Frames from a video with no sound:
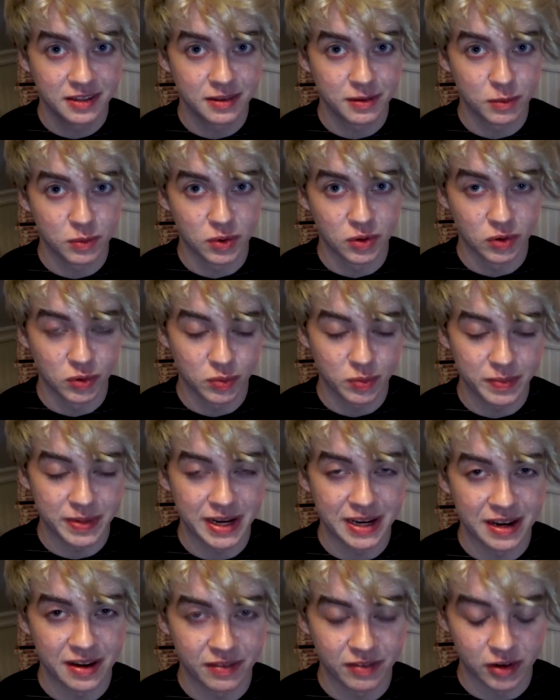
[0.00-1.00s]
the world
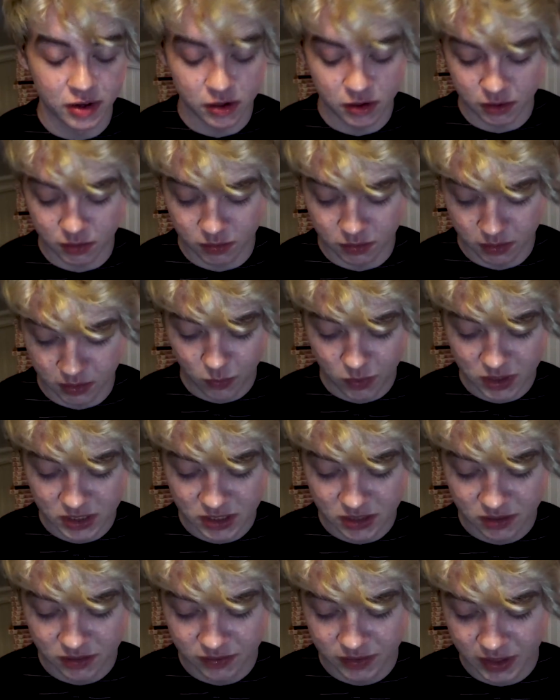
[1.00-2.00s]
may never know.
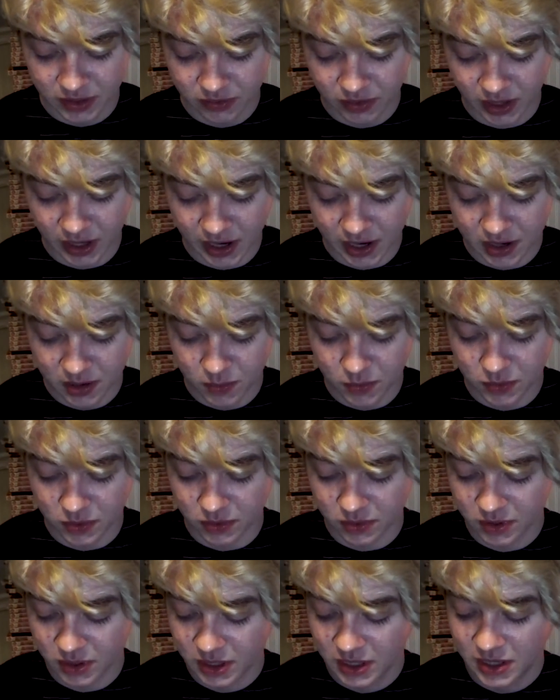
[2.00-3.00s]
What's your favorite
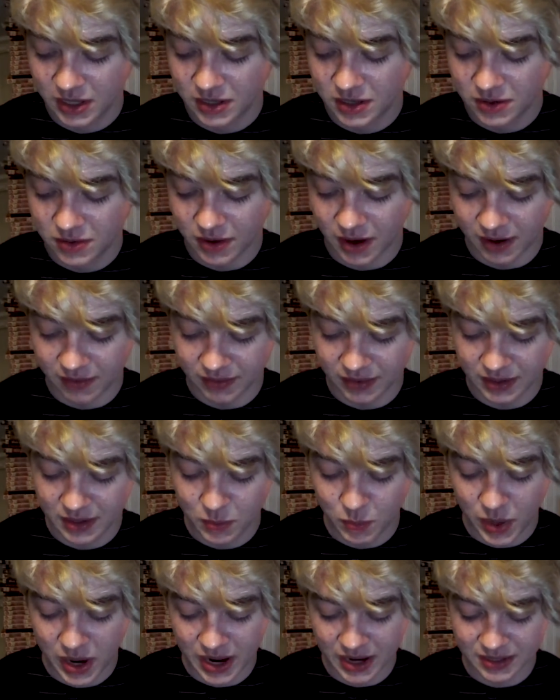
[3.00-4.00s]
animal? Do you have
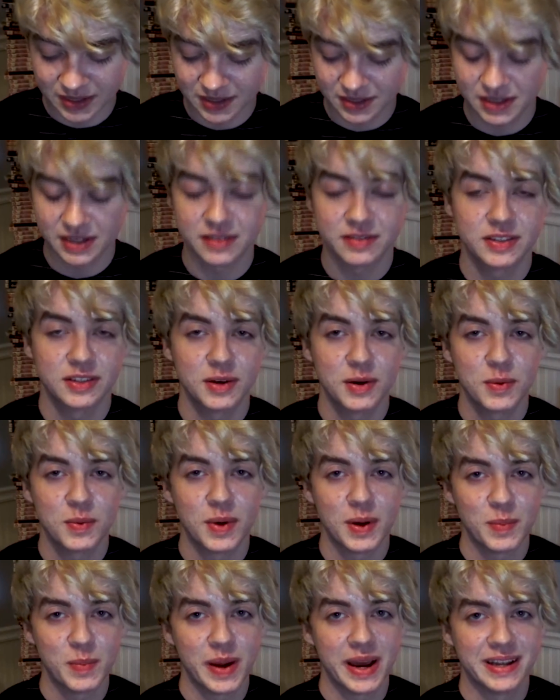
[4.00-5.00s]
any pets? If so,
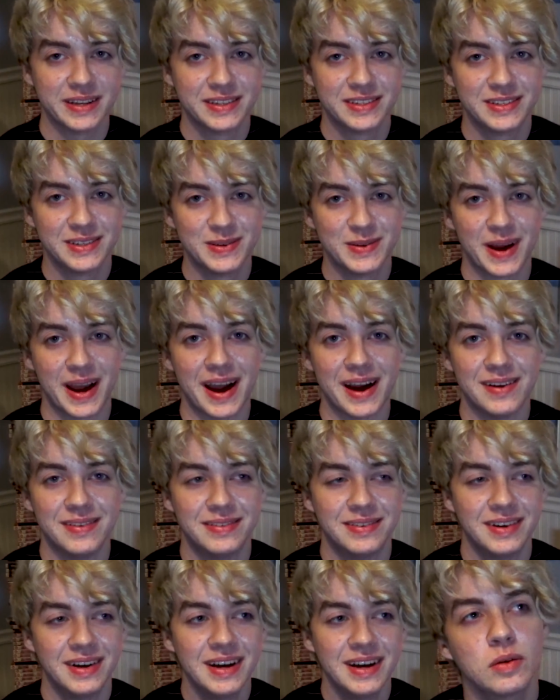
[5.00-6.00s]
what pets do you
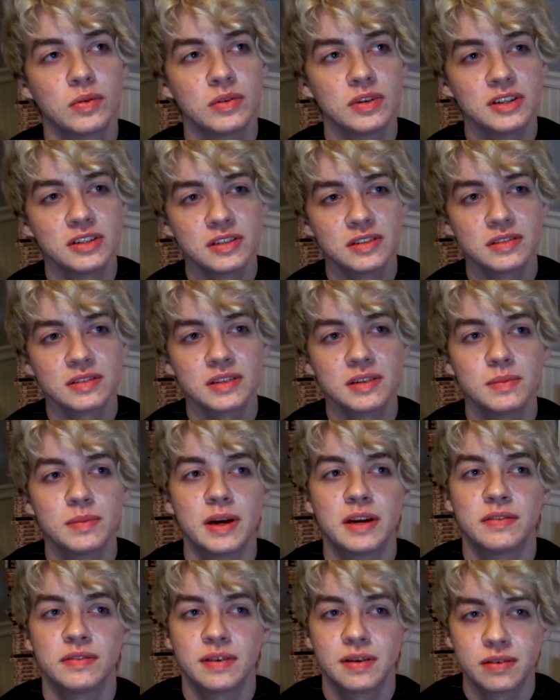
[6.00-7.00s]
have? Originally,
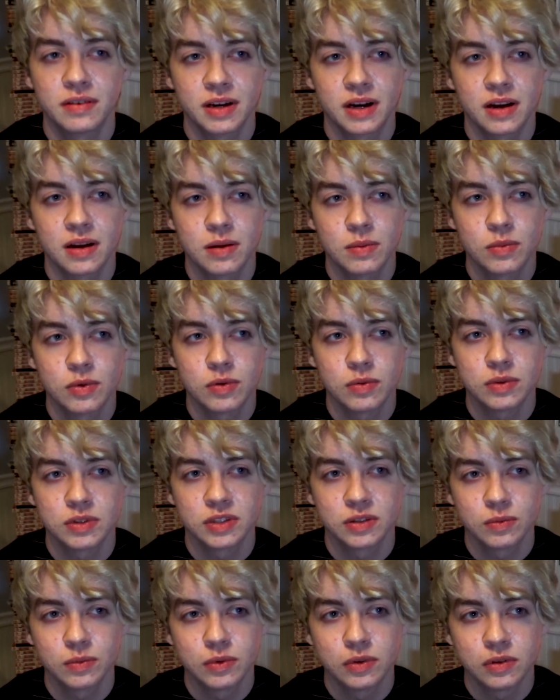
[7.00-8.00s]
my favorite animal
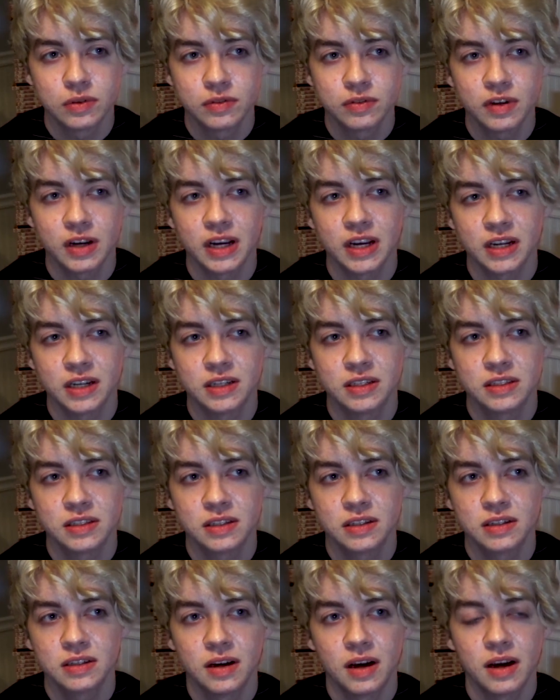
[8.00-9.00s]
was a wolf, and
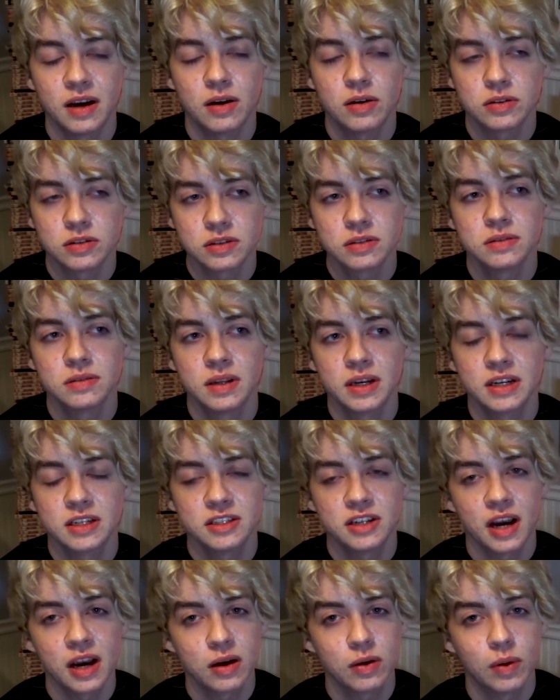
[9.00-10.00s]
I also like
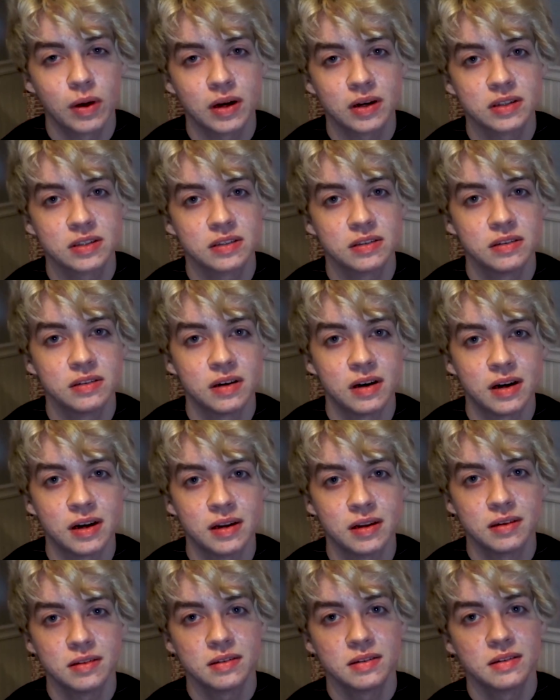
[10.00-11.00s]
jaguars a lot.